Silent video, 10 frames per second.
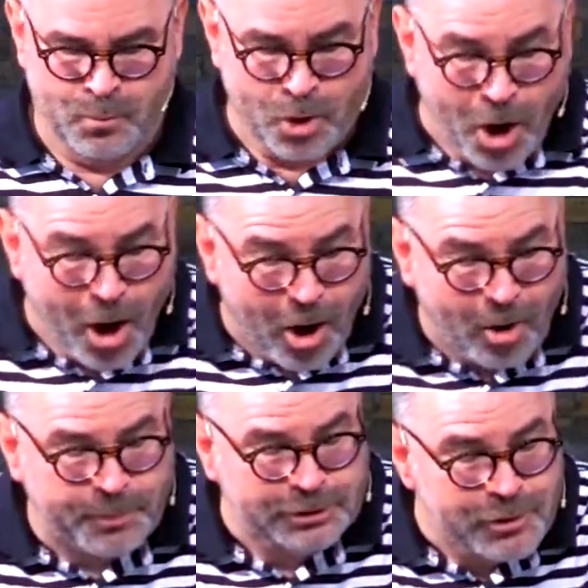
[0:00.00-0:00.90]
We're
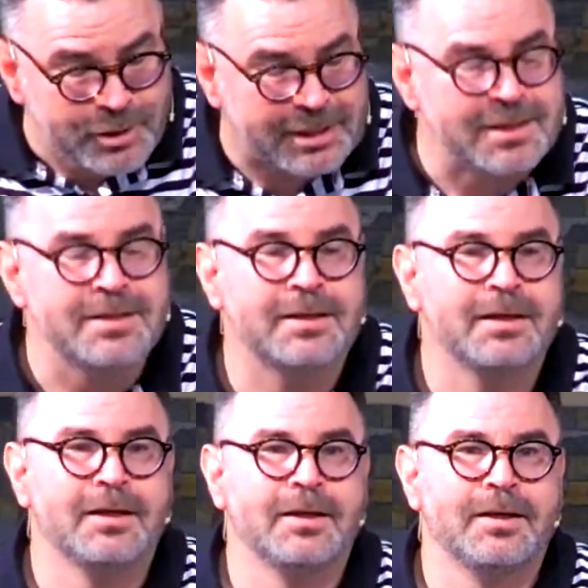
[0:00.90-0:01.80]
all polluted
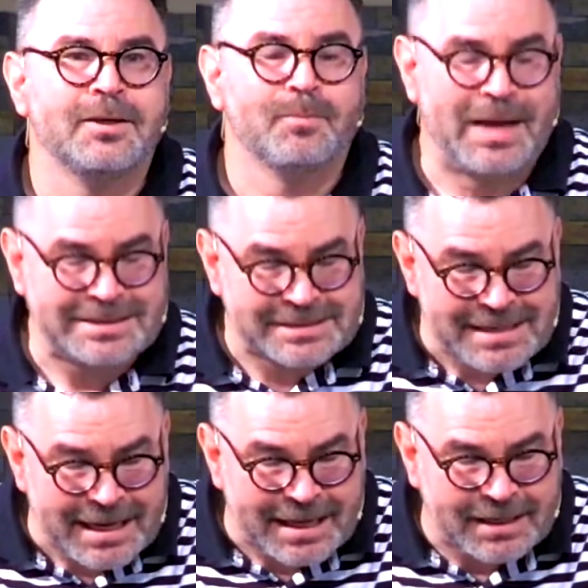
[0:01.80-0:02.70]
by
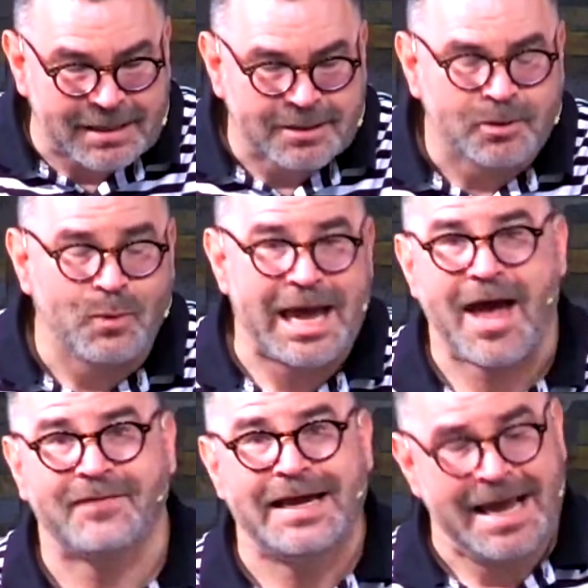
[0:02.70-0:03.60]
sin. We
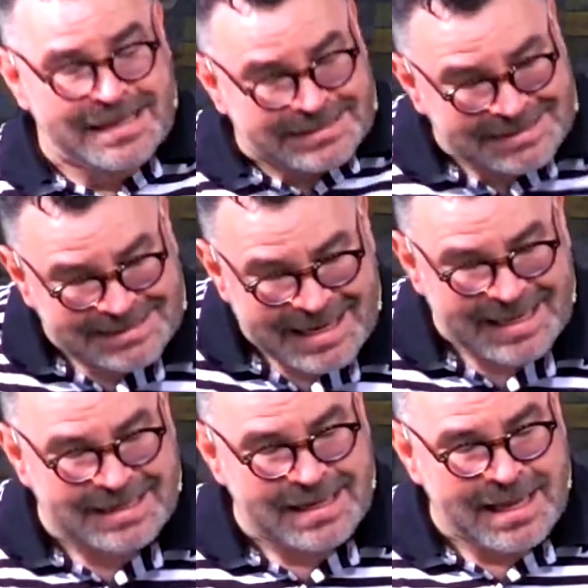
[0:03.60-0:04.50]
have a
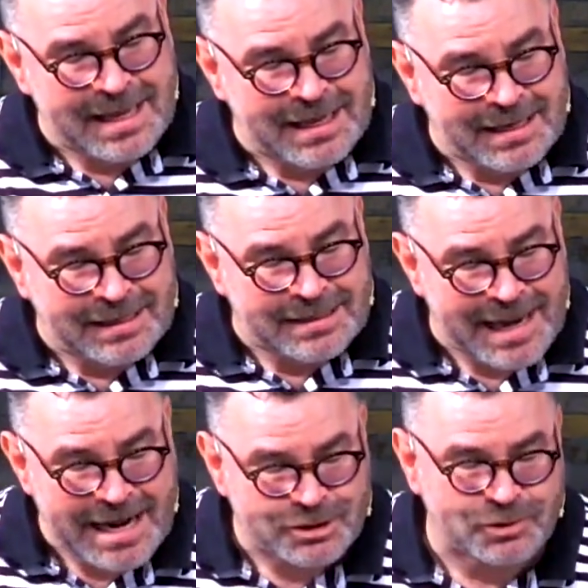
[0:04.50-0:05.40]
sin
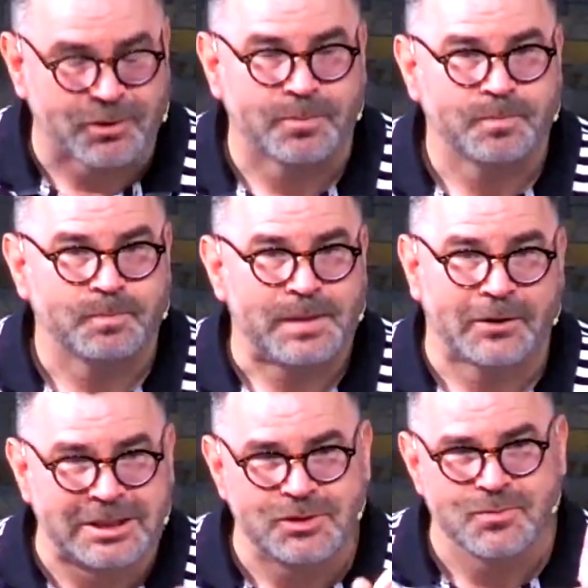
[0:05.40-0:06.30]
nature.
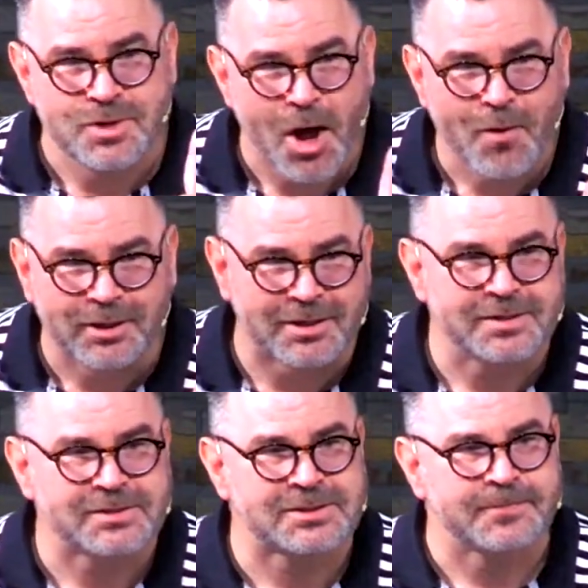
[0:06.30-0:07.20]
Now, did you
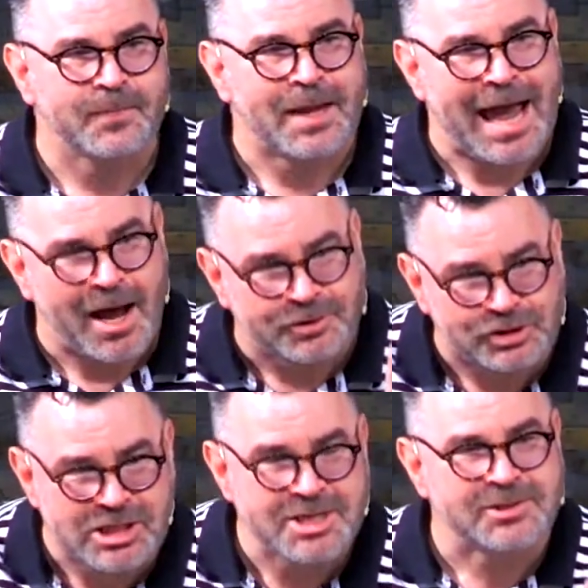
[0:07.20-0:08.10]
notice how
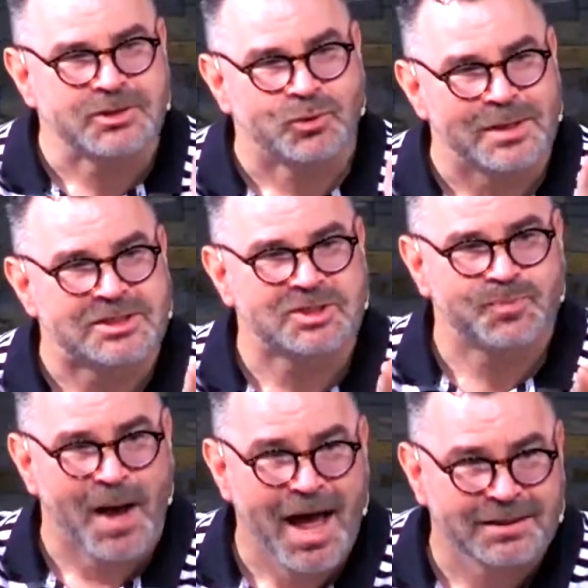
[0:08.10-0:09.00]
Jesus
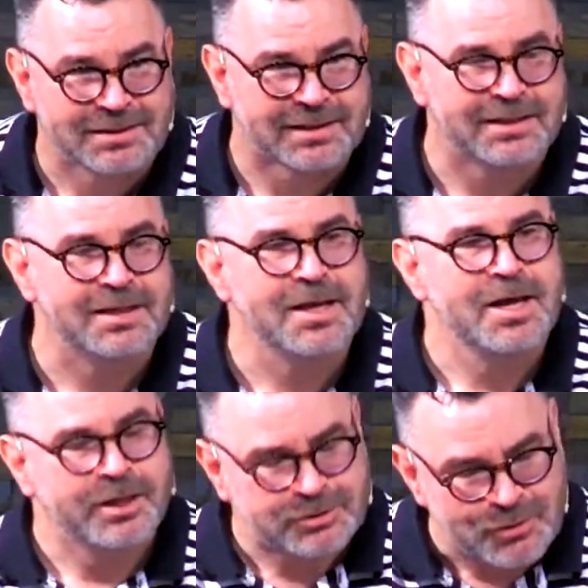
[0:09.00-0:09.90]
responded
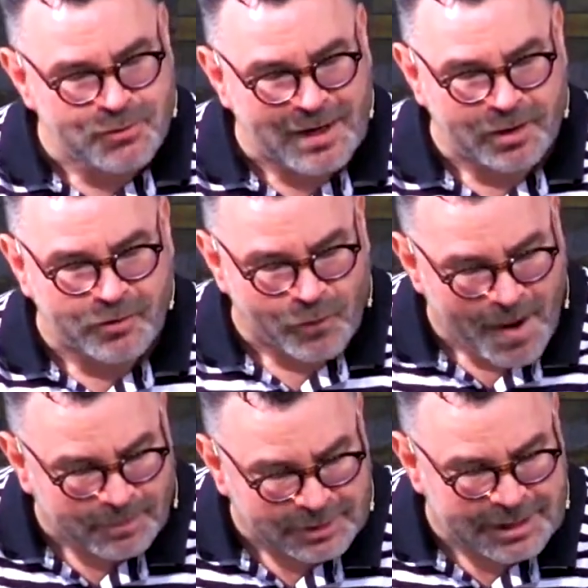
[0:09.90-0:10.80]
to their
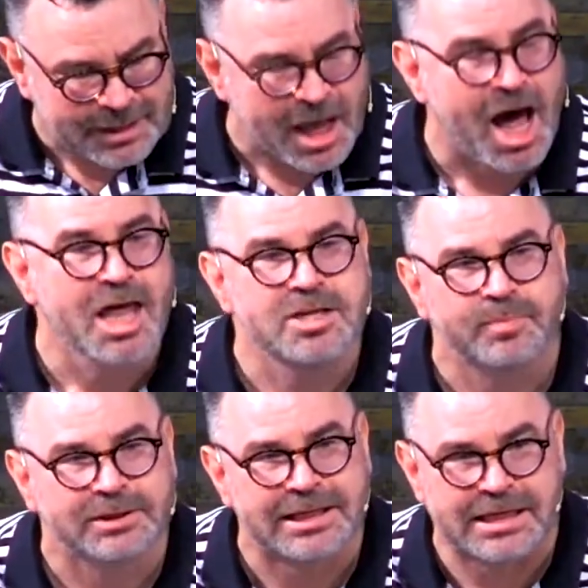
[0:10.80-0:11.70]
grumbling
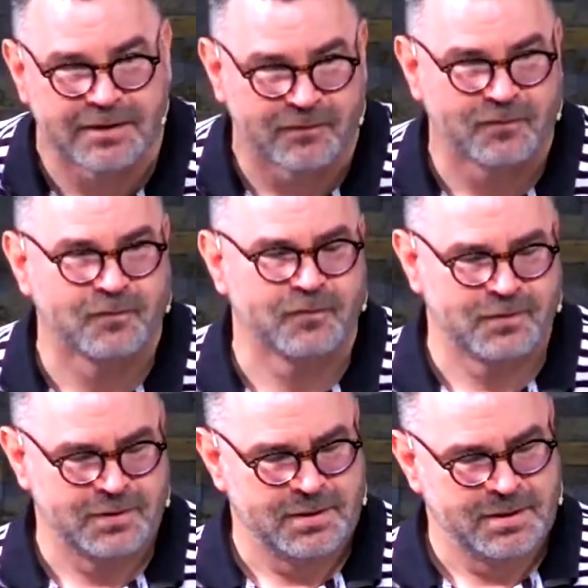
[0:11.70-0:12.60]
unbelief?